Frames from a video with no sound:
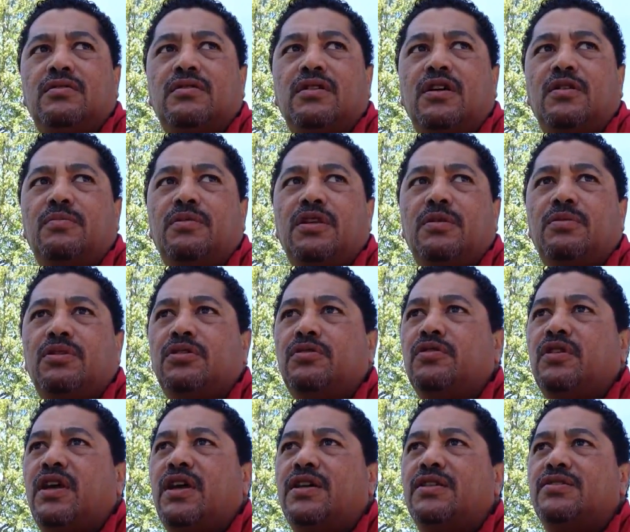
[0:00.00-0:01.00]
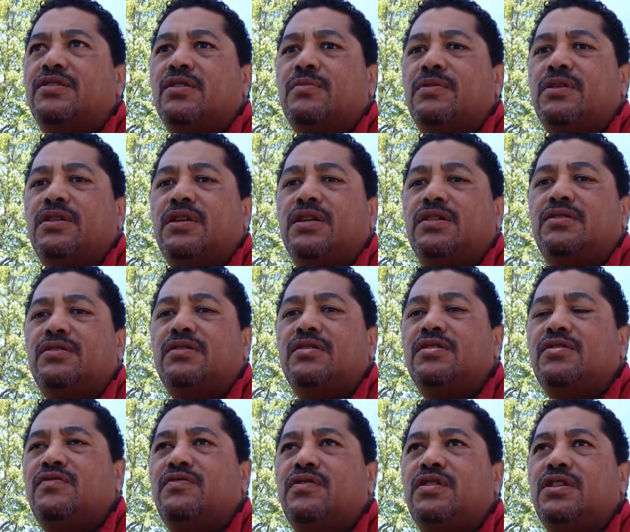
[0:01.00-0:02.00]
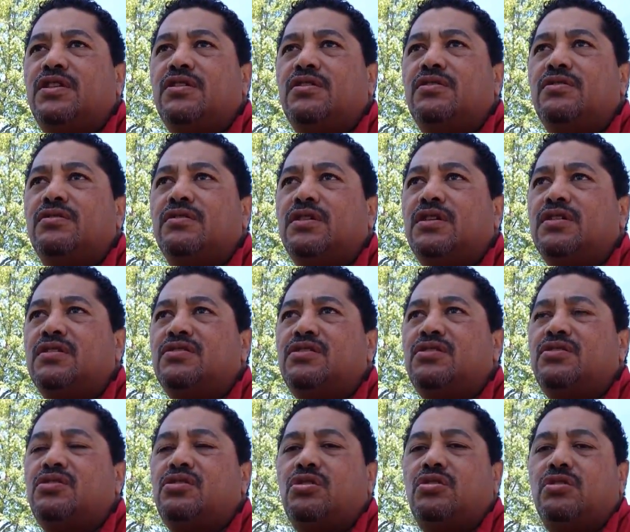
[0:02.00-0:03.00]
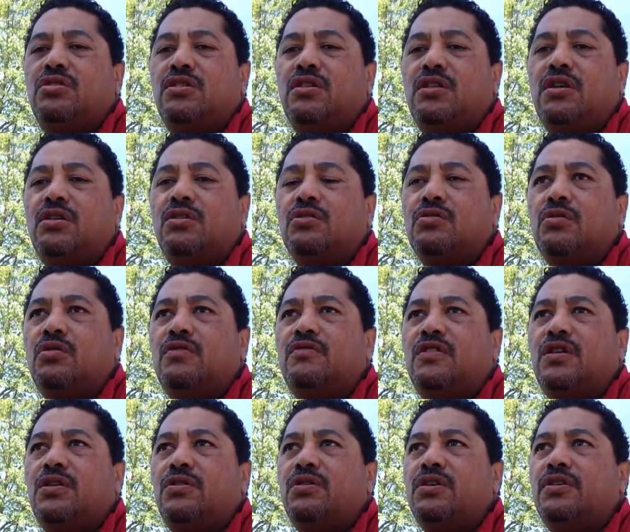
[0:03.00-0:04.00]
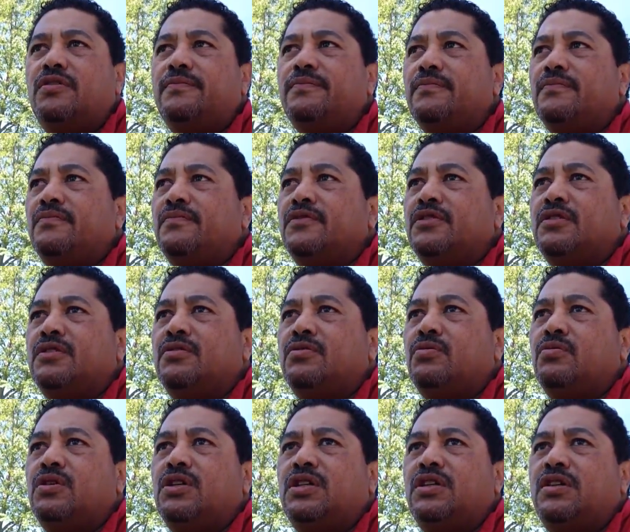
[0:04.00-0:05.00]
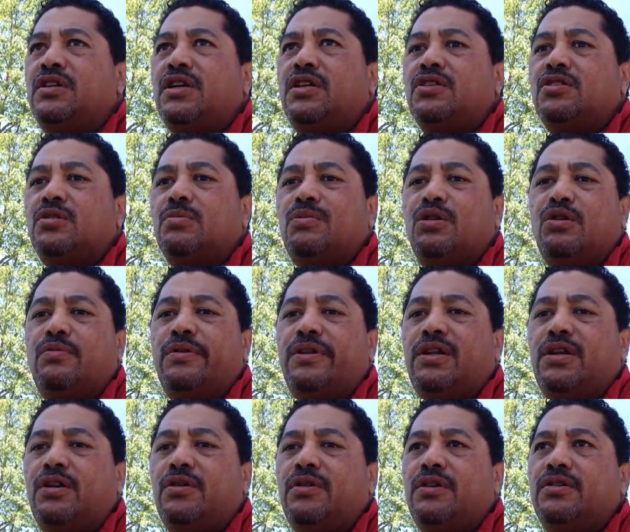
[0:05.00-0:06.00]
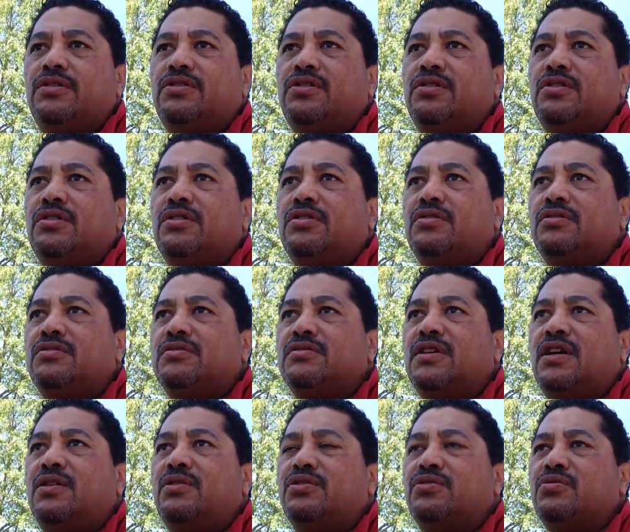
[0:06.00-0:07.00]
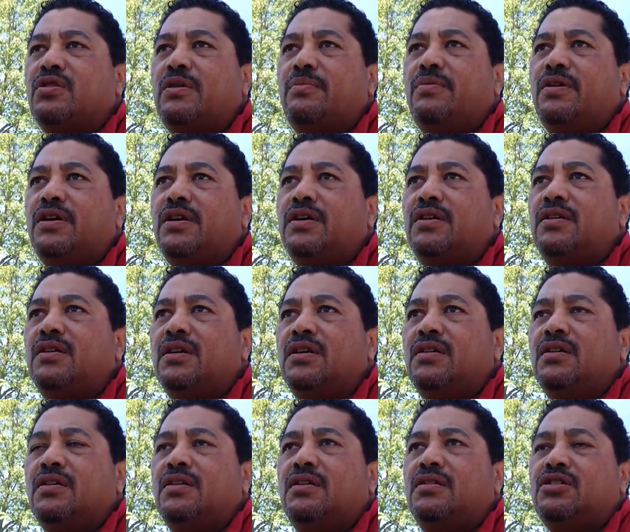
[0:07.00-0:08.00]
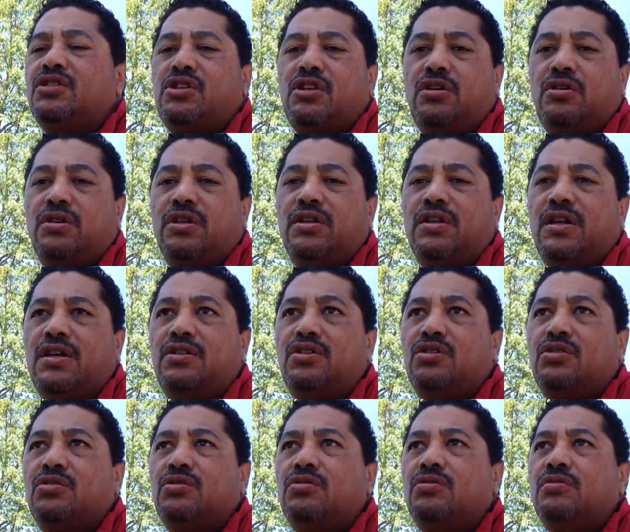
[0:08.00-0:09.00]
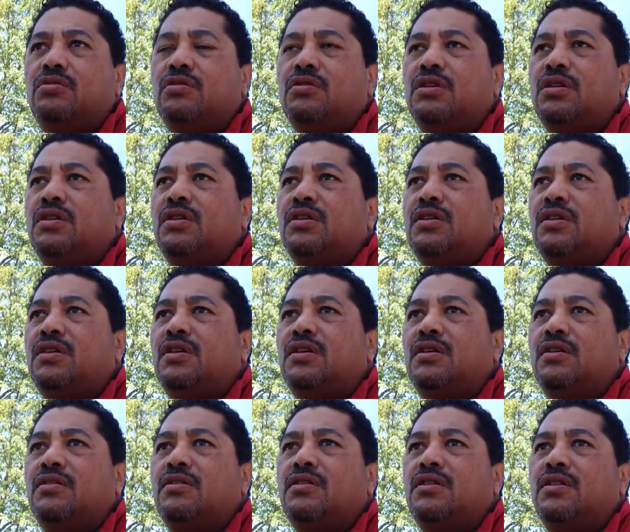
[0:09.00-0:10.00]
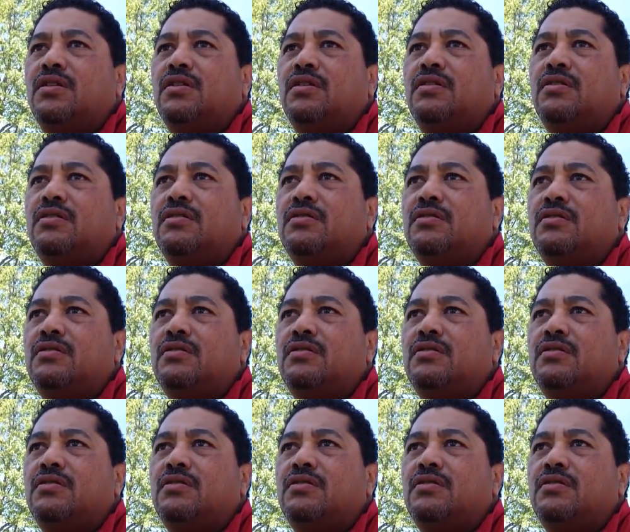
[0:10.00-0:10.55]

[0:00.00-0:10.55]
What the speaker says: I'll be able to add some of that to this video and just show you the Elk Grove area. Really nice suburban areas. I was right by Sheldon High School, and then